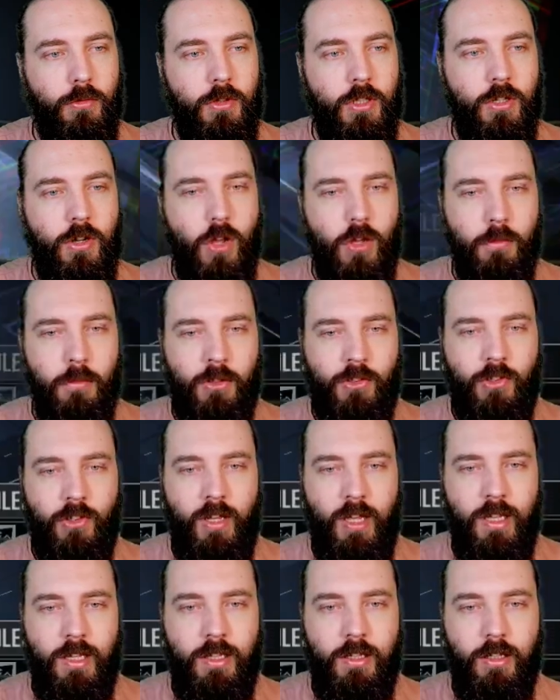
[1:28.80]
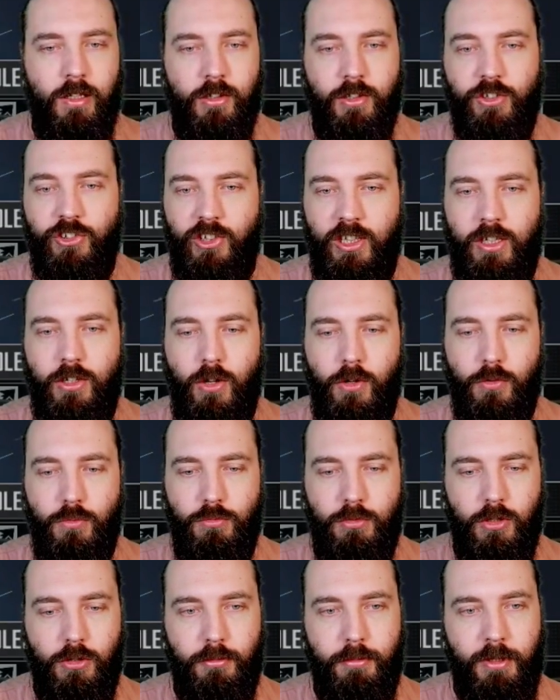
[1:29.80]
the Noma today. The Xeno
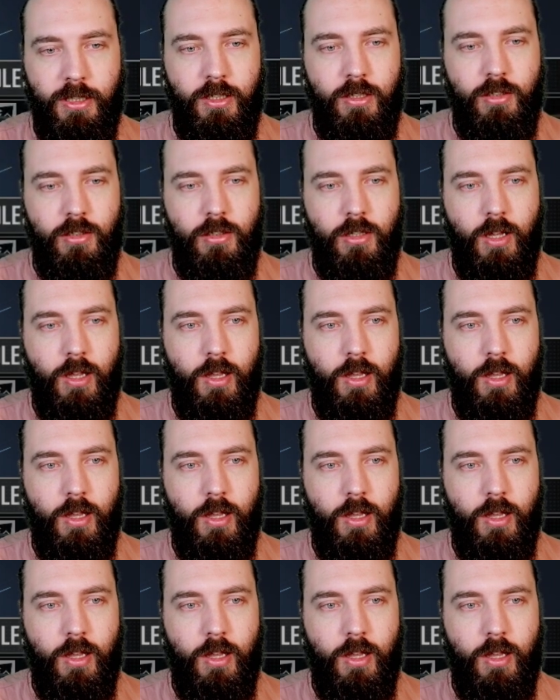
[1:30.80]
will be